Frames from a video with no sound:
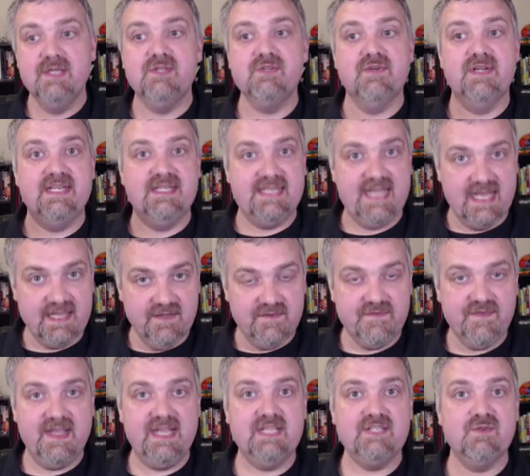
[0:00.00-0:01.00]
During
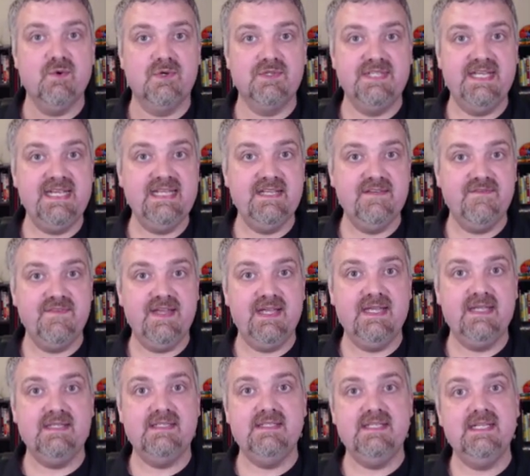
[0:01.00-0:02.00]
telophase or
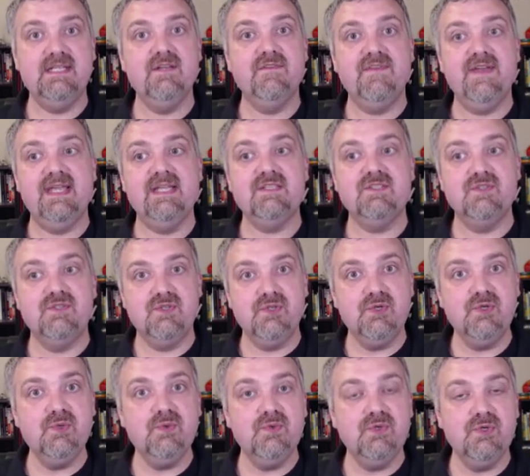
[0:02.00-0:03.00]
telophase, telophase,
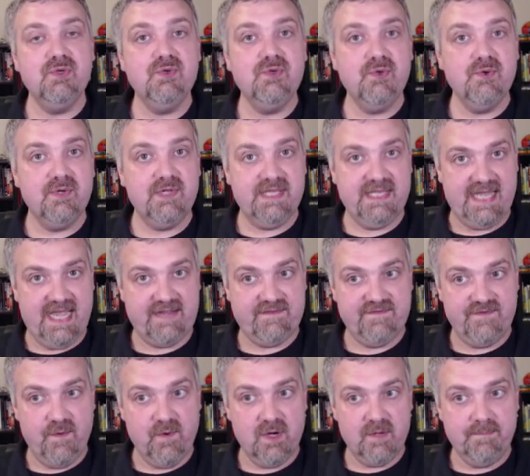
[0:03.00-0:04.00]
two new nuclei
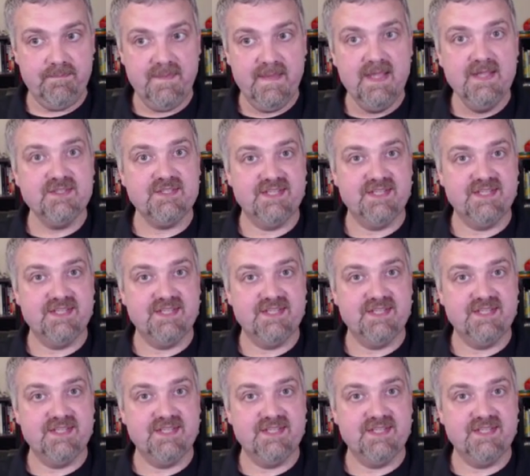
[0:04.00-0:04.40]
form.